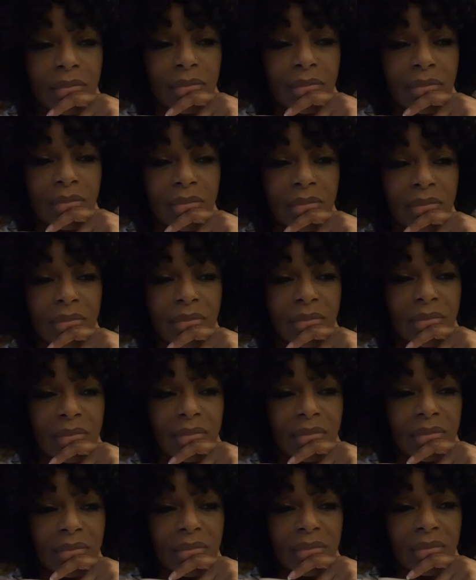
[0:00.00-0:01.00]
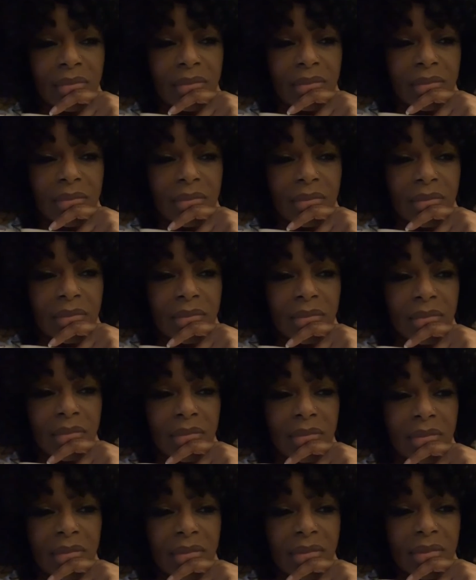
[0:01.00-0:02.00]

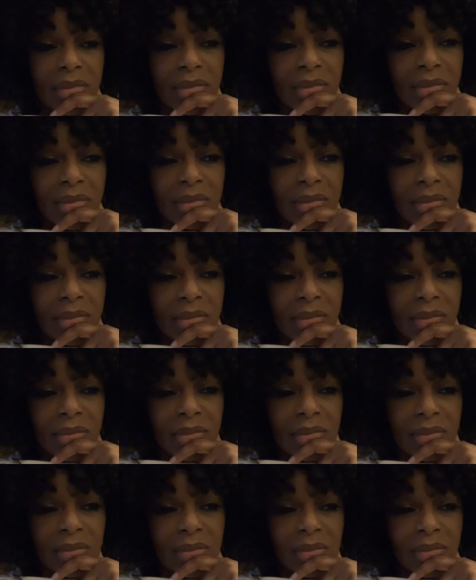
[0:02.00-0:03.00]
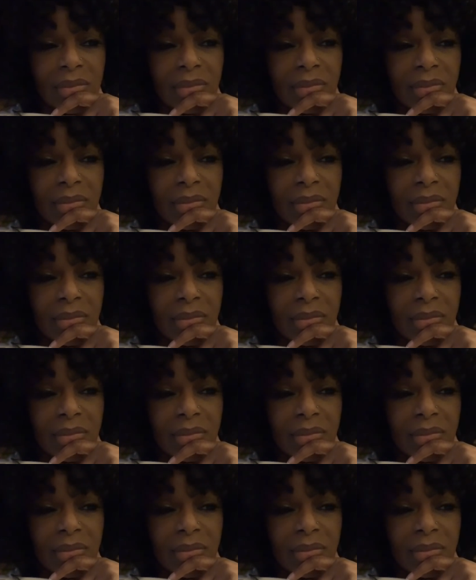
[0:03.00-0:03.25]
[no speech]